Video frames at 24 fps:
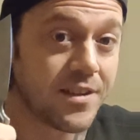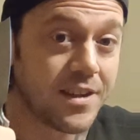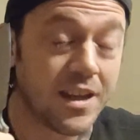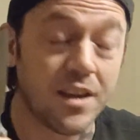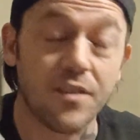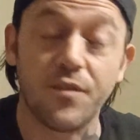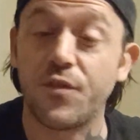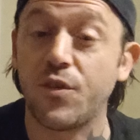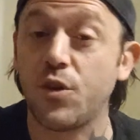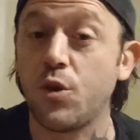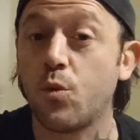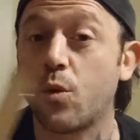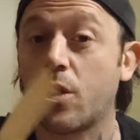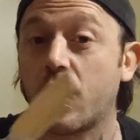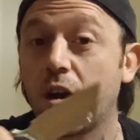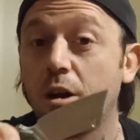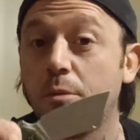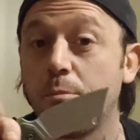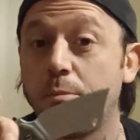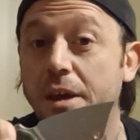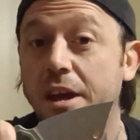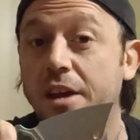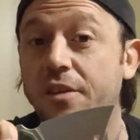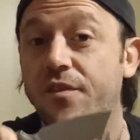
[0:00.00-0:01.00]
If you are
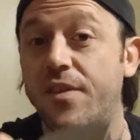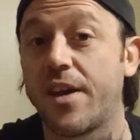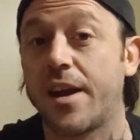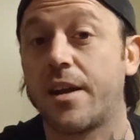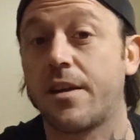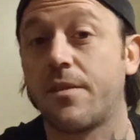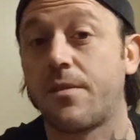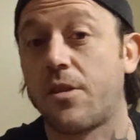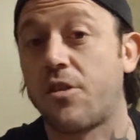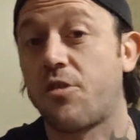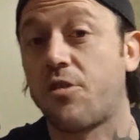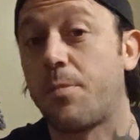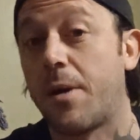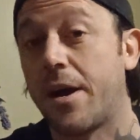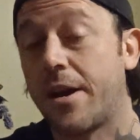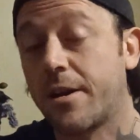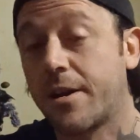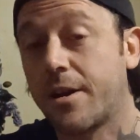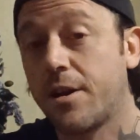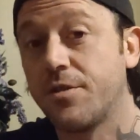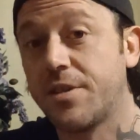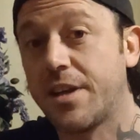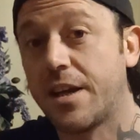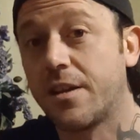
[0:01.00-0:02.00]
a big fan of the
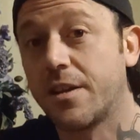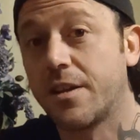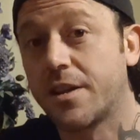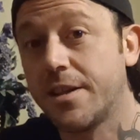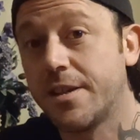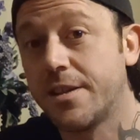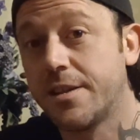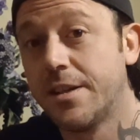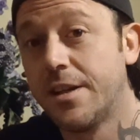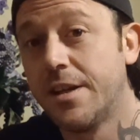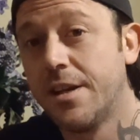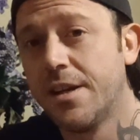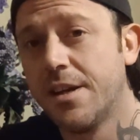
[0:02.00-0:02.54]
Spyderco Delica,